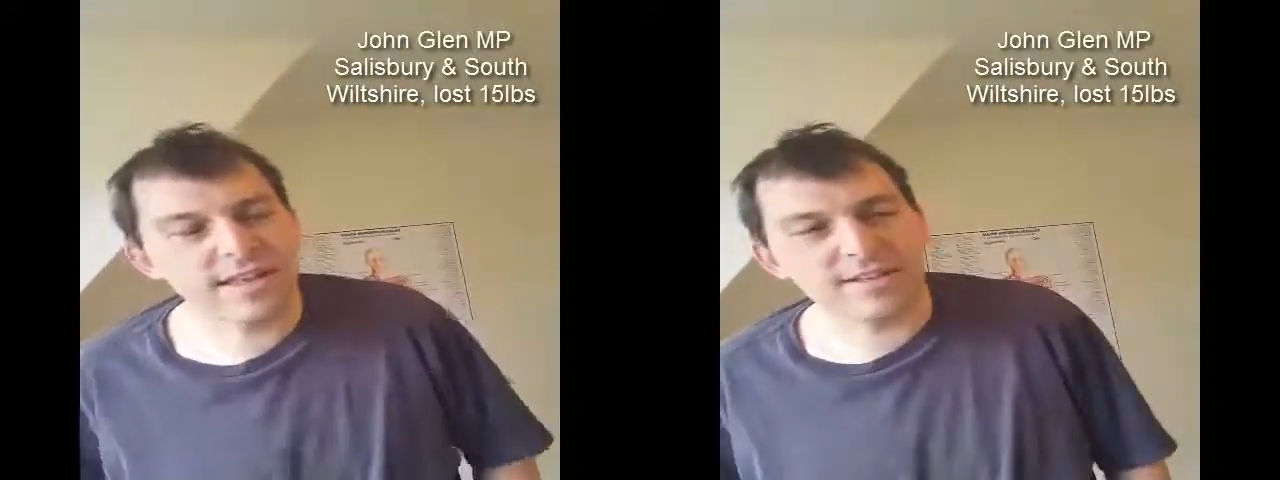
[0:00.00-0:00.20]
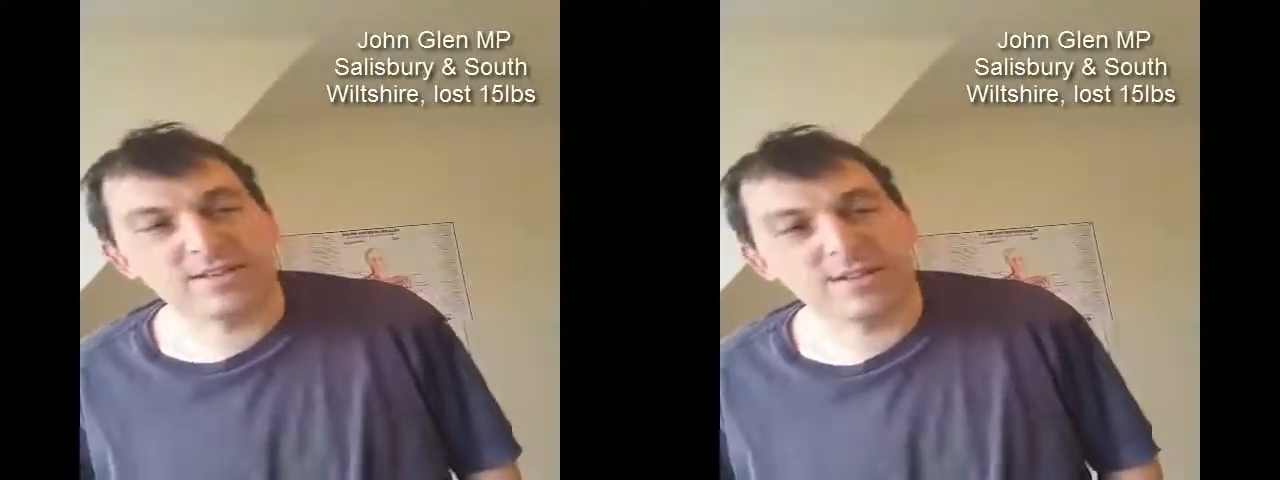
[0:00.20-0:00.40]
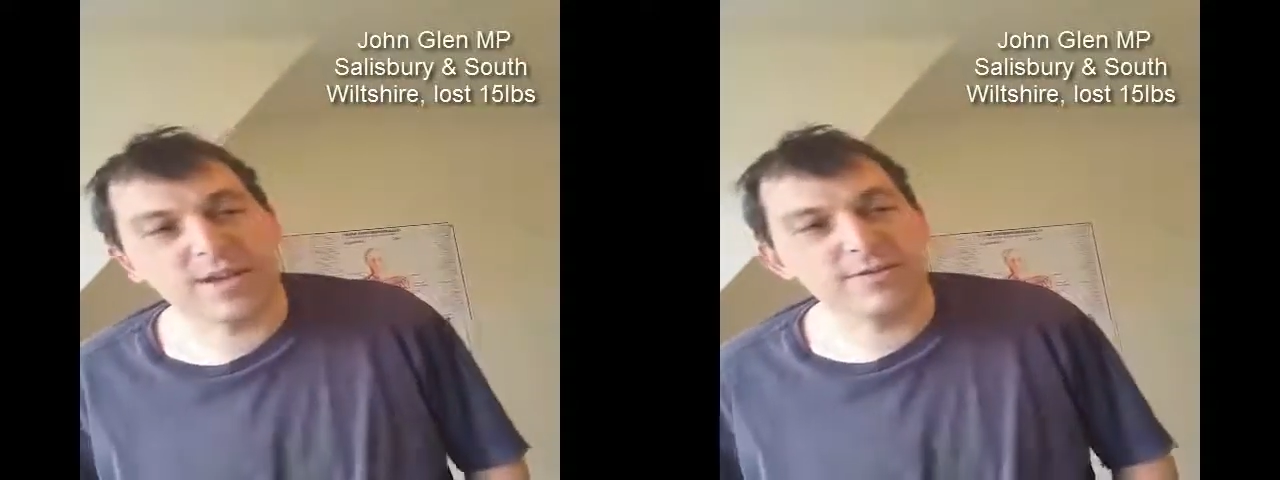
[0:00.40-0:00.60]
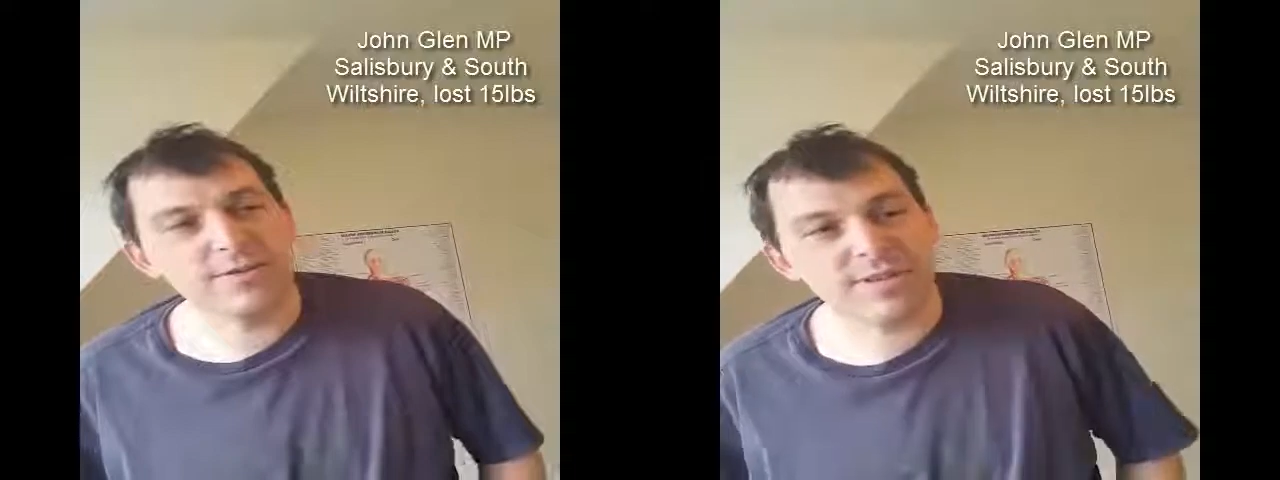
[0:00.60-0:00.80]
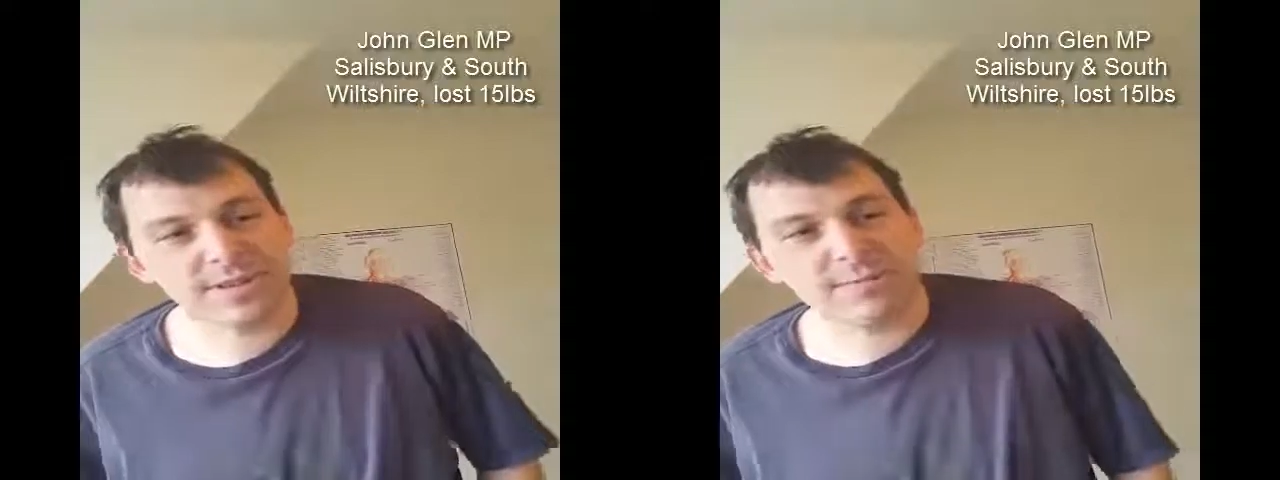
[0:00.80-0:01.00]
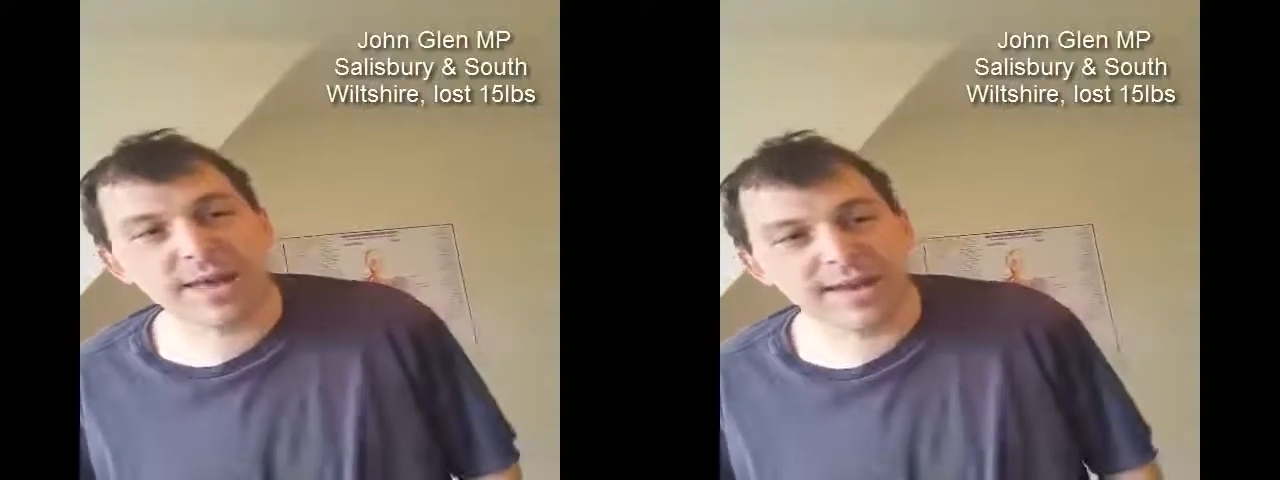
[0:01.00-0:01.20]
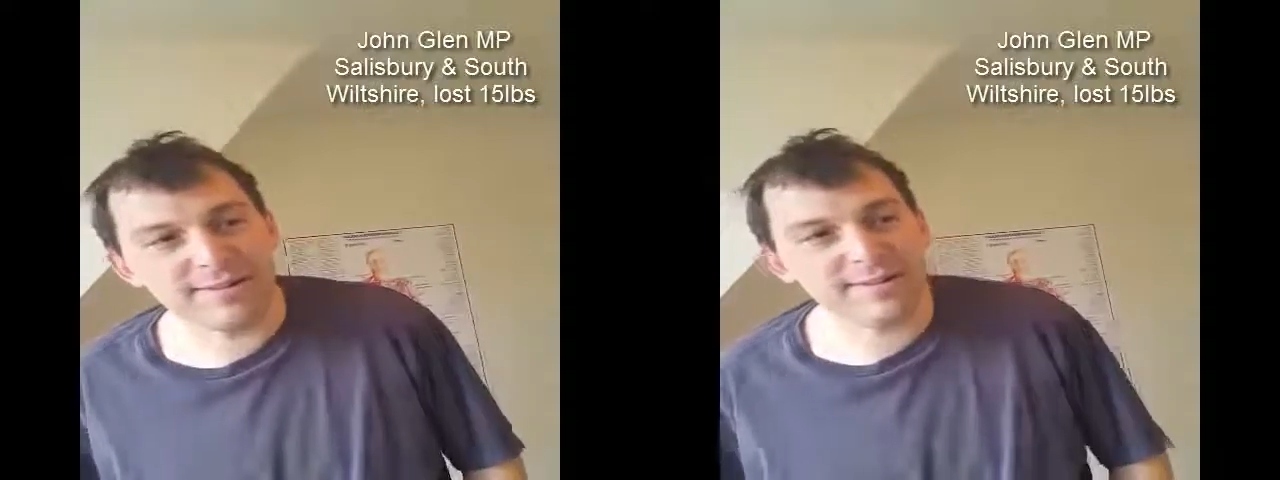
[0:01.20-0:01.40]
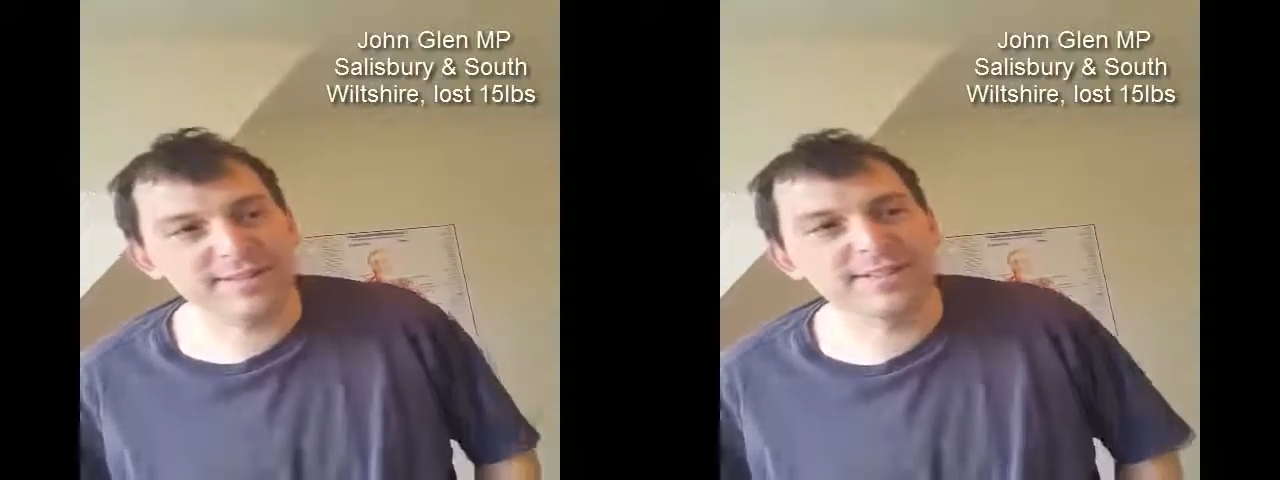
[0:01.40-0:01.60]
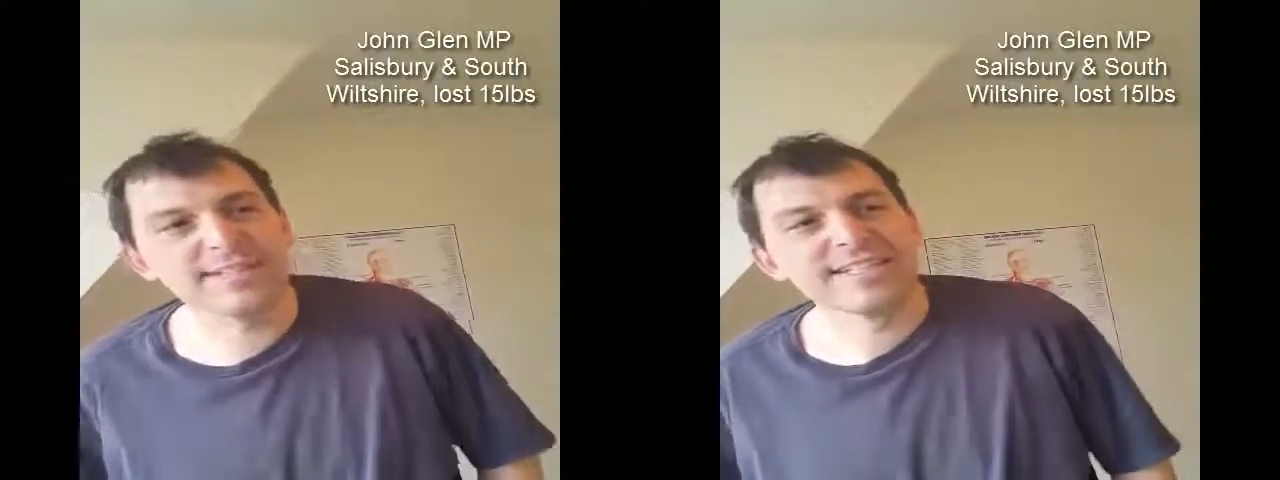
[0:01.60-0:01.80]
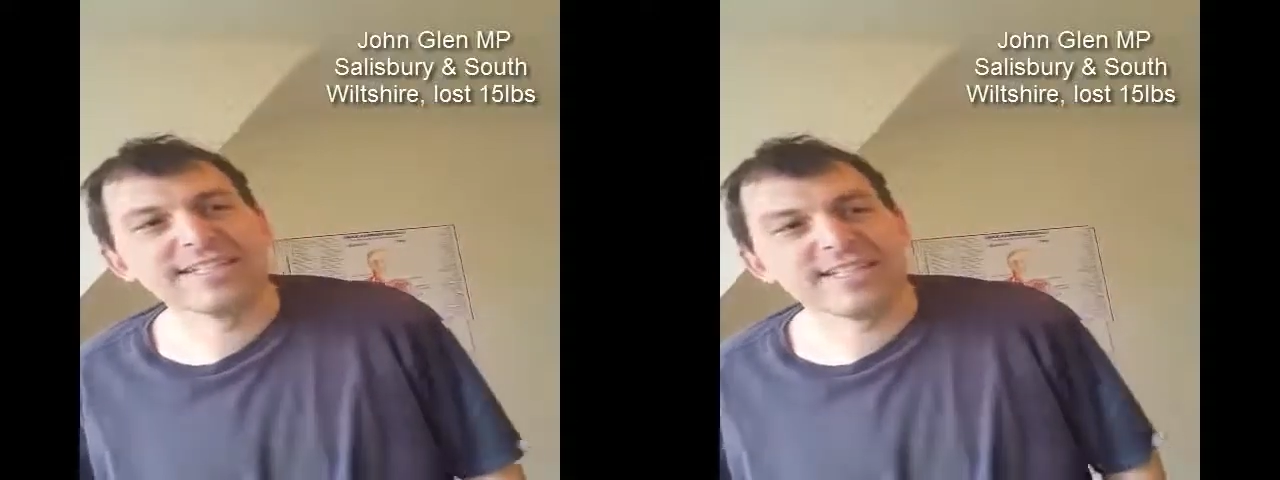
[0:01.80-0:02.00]
a stone and a pound.
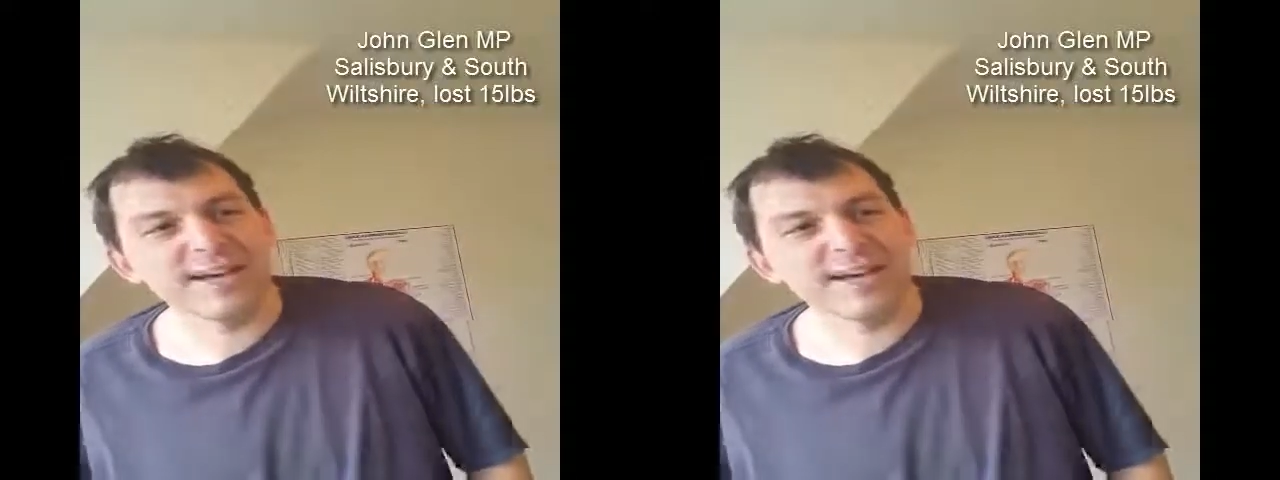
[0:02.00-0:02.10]
Yeah.